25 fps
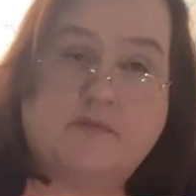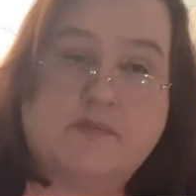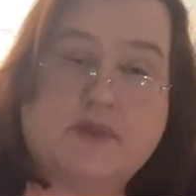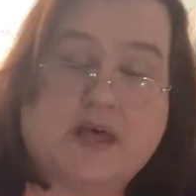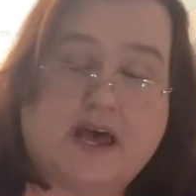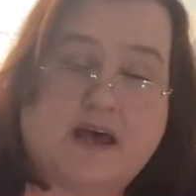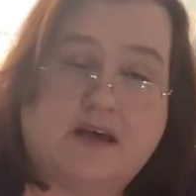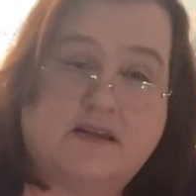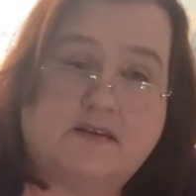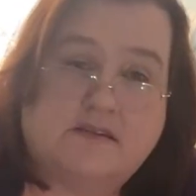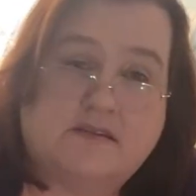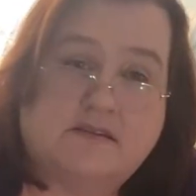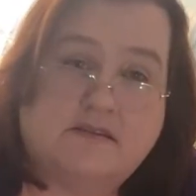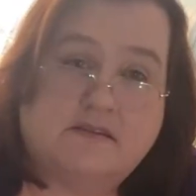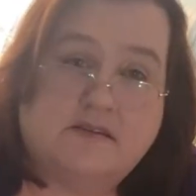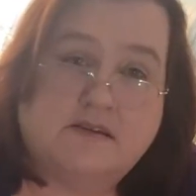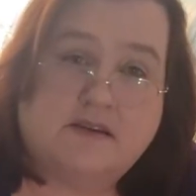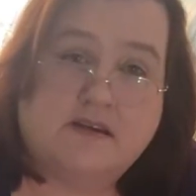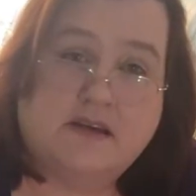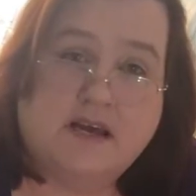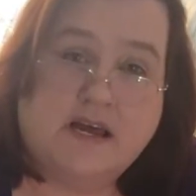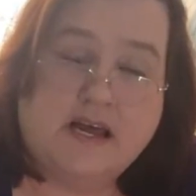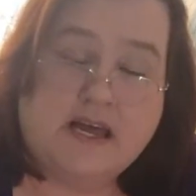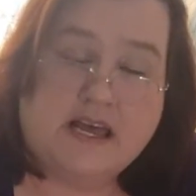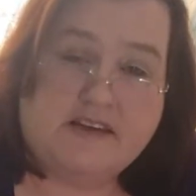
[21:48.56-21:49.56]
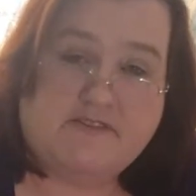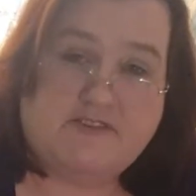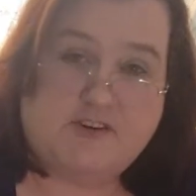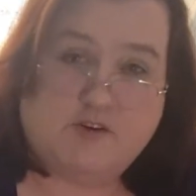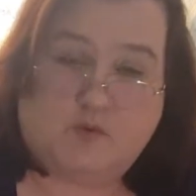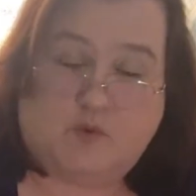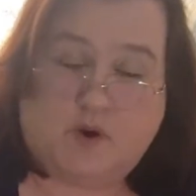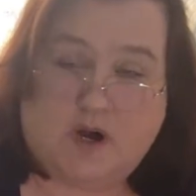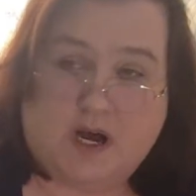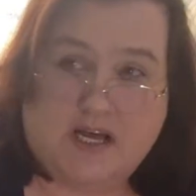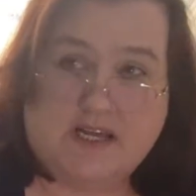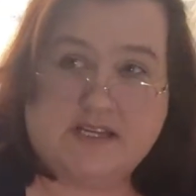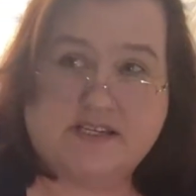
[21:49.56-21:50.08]
from that, if you
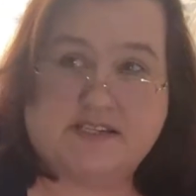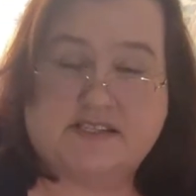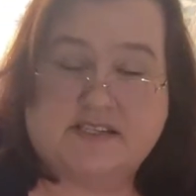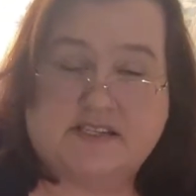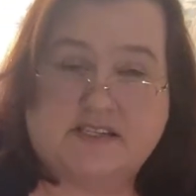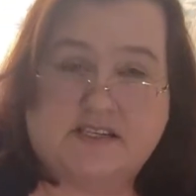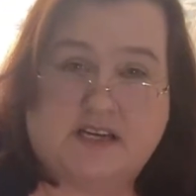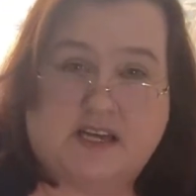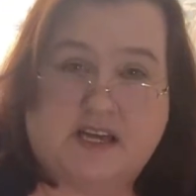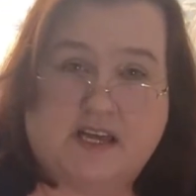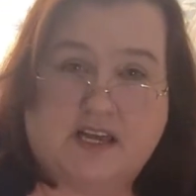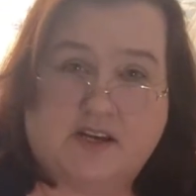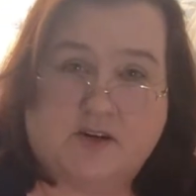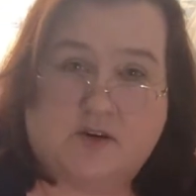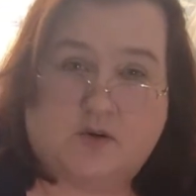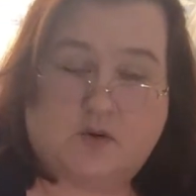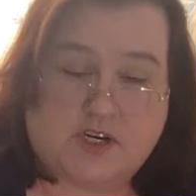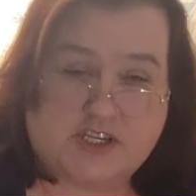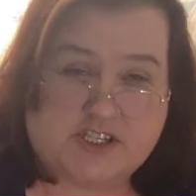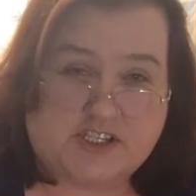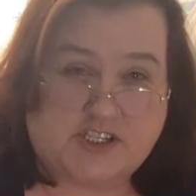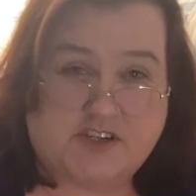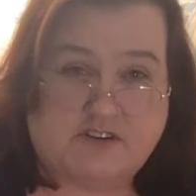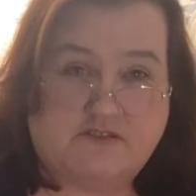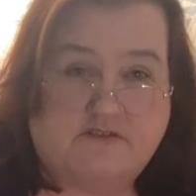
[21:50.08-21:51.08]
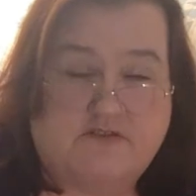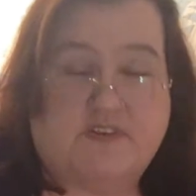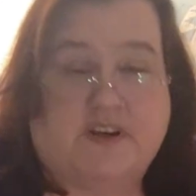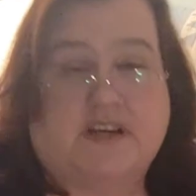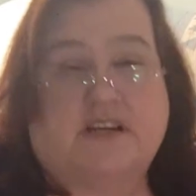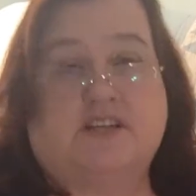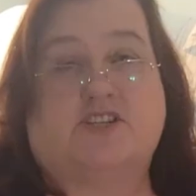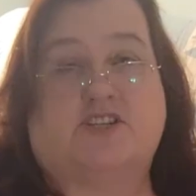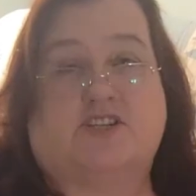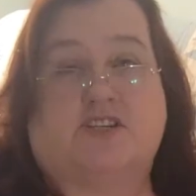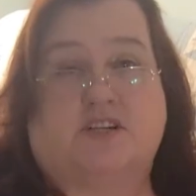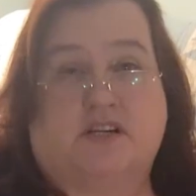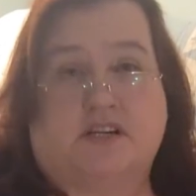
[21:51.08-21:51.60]
want Christian
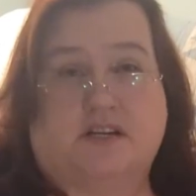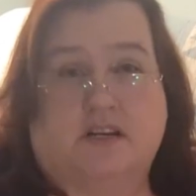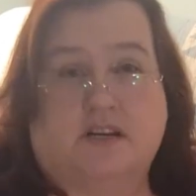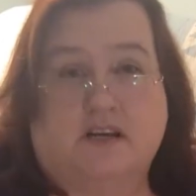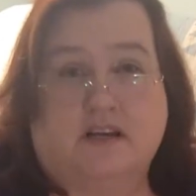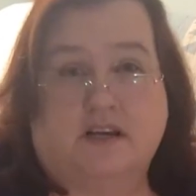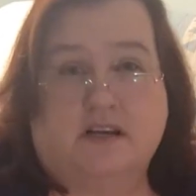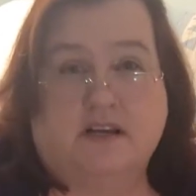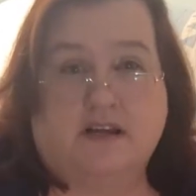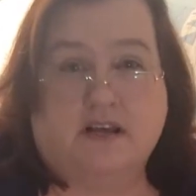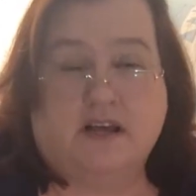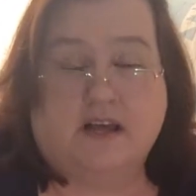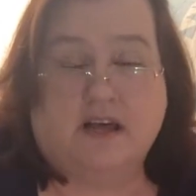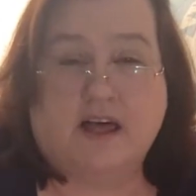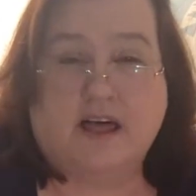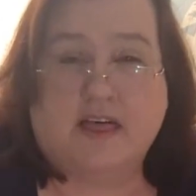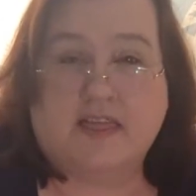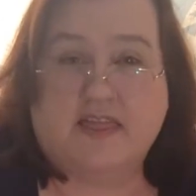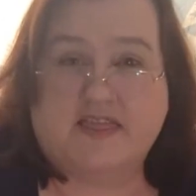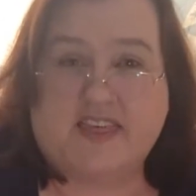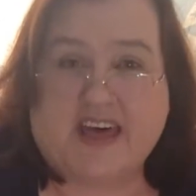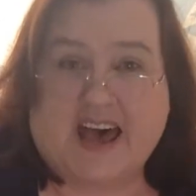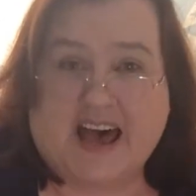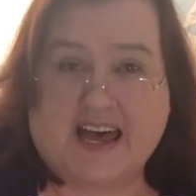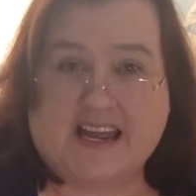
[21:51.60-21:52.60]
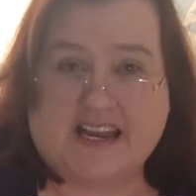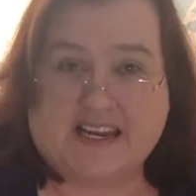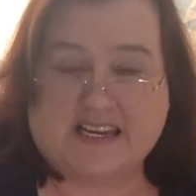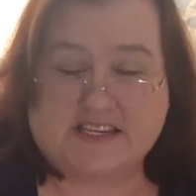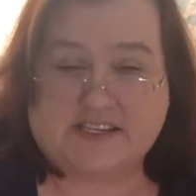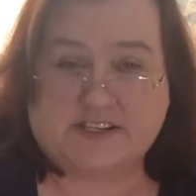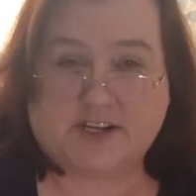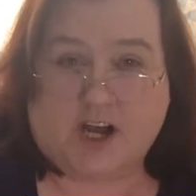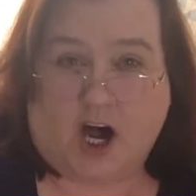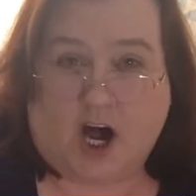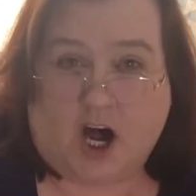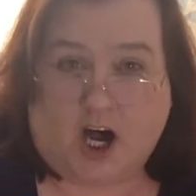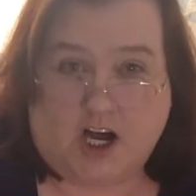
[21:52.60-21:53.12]
fiction that
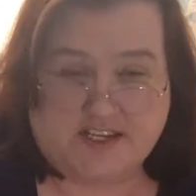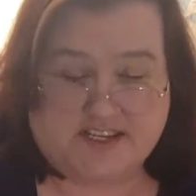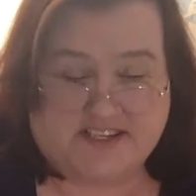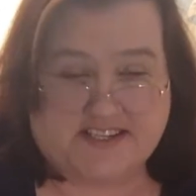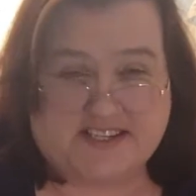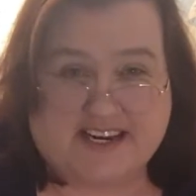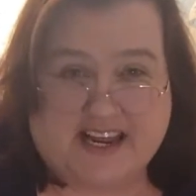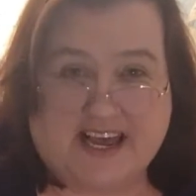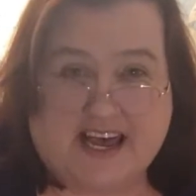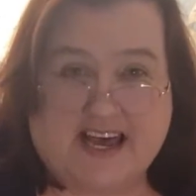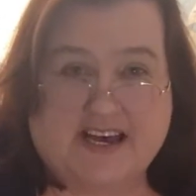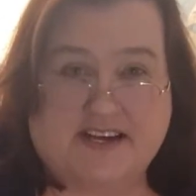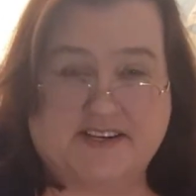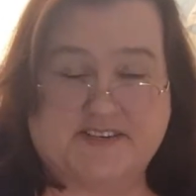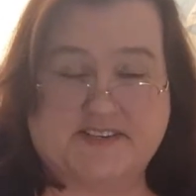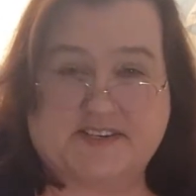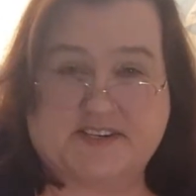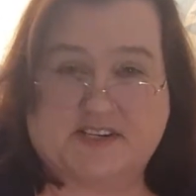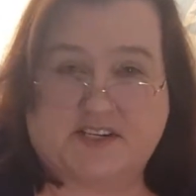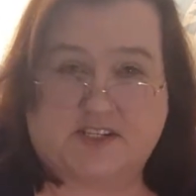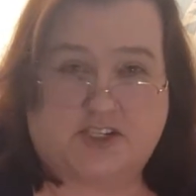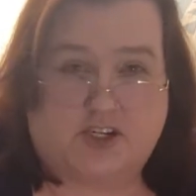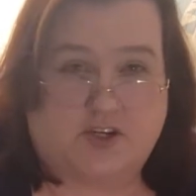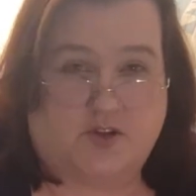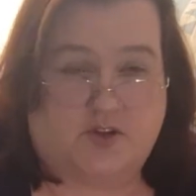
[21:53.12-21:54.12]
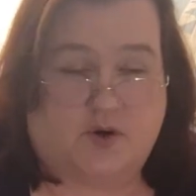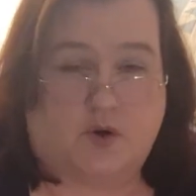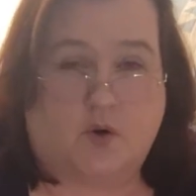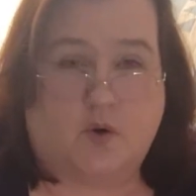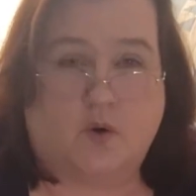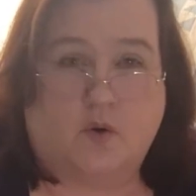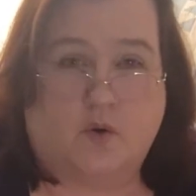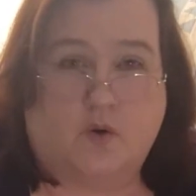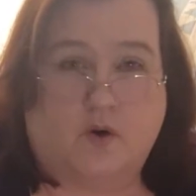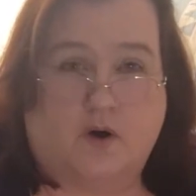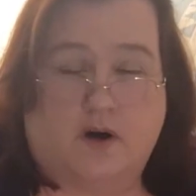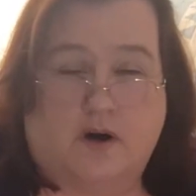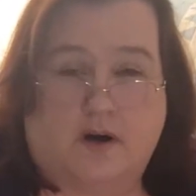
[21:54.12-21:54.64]
is Austen-esque to the
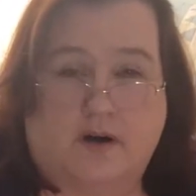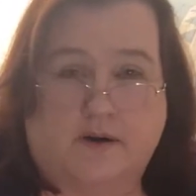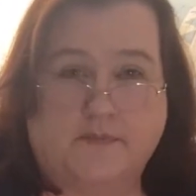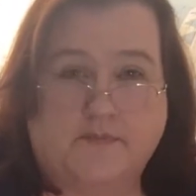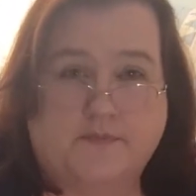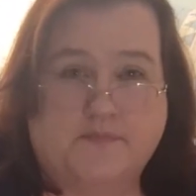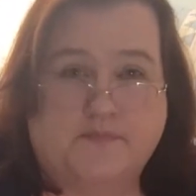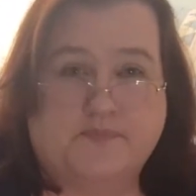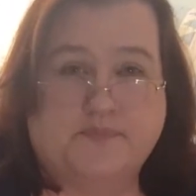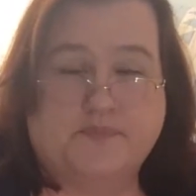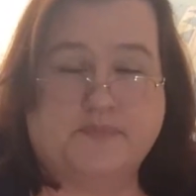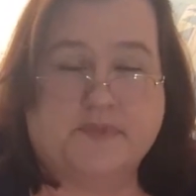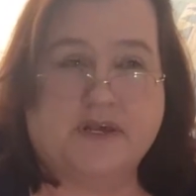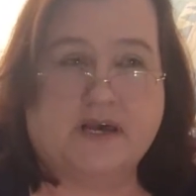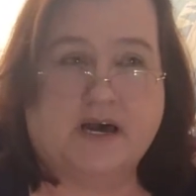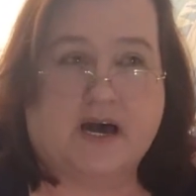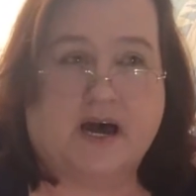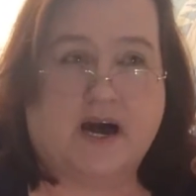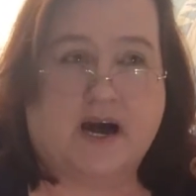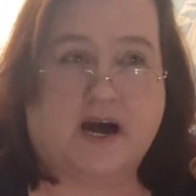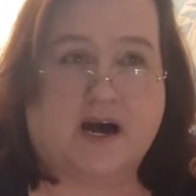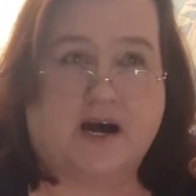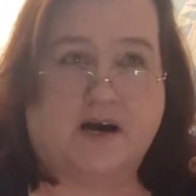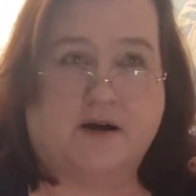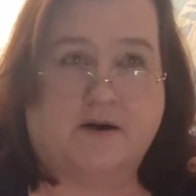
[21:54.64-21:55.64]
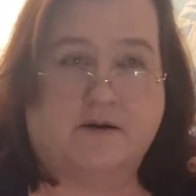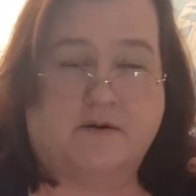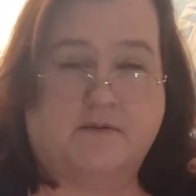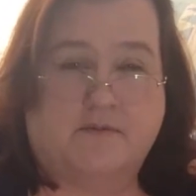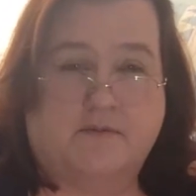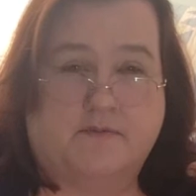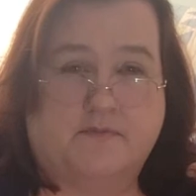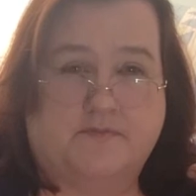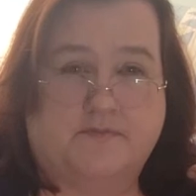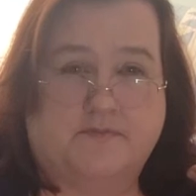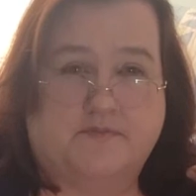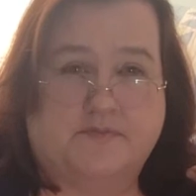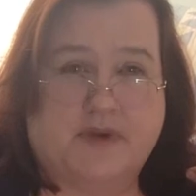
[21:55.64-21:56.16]
core,
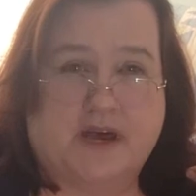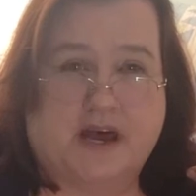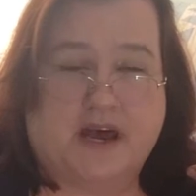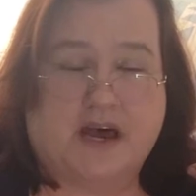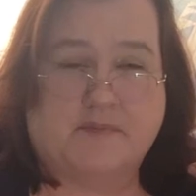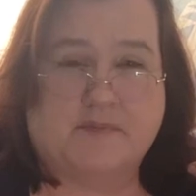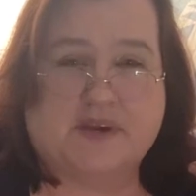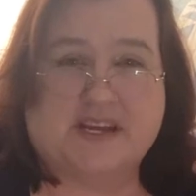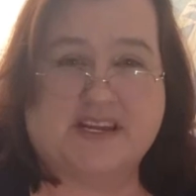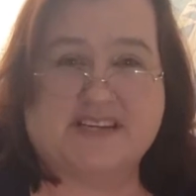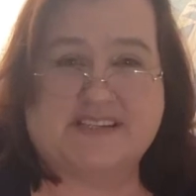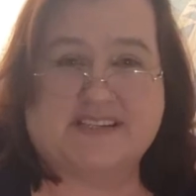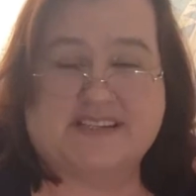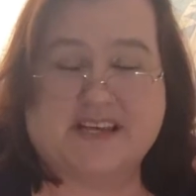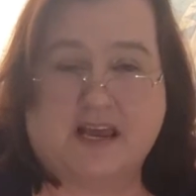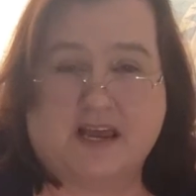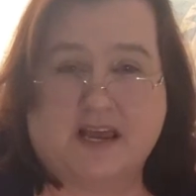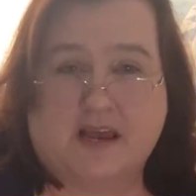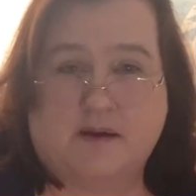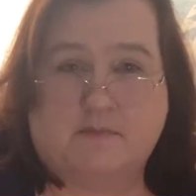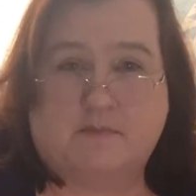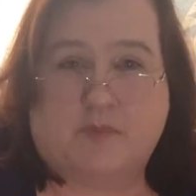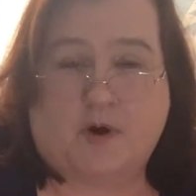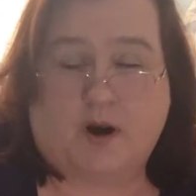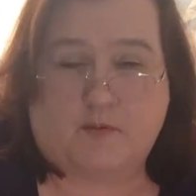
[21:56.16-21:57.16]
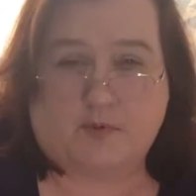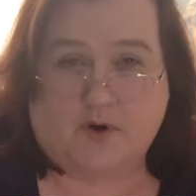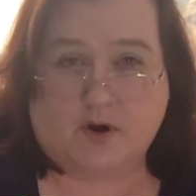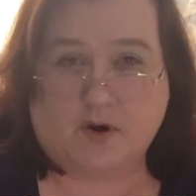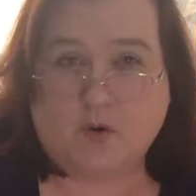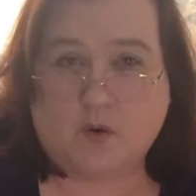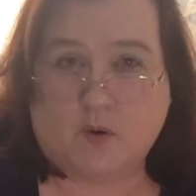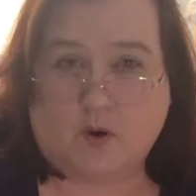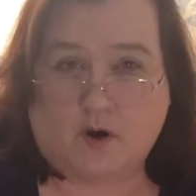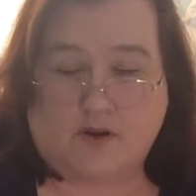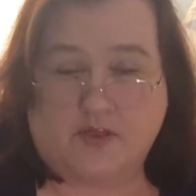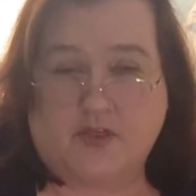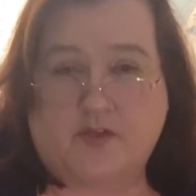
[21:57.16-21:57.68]
I'm going to say Barbara
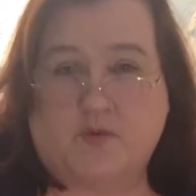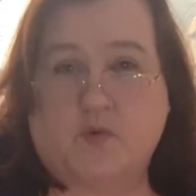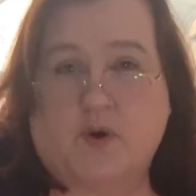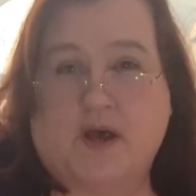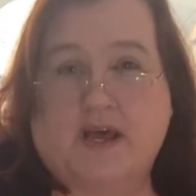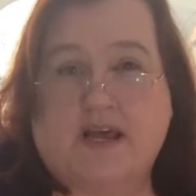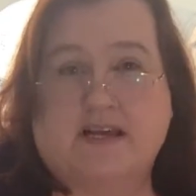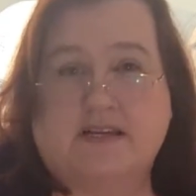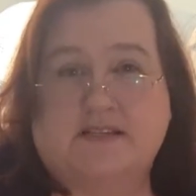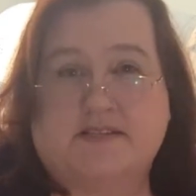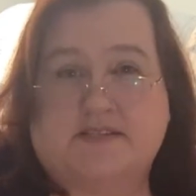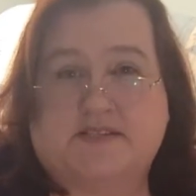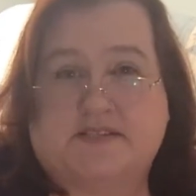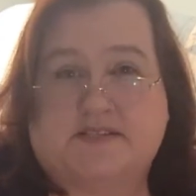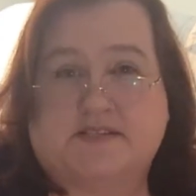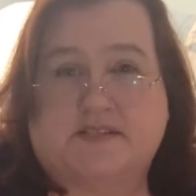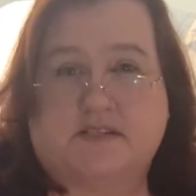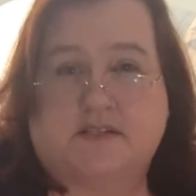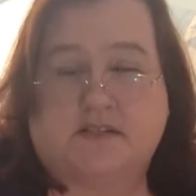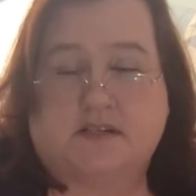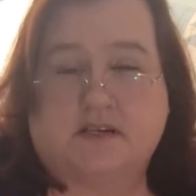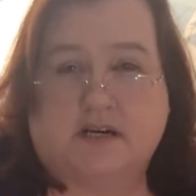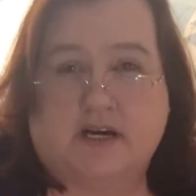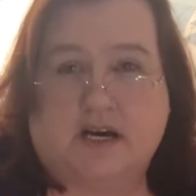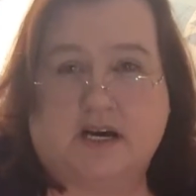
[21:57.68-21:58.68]
Cornthwaite's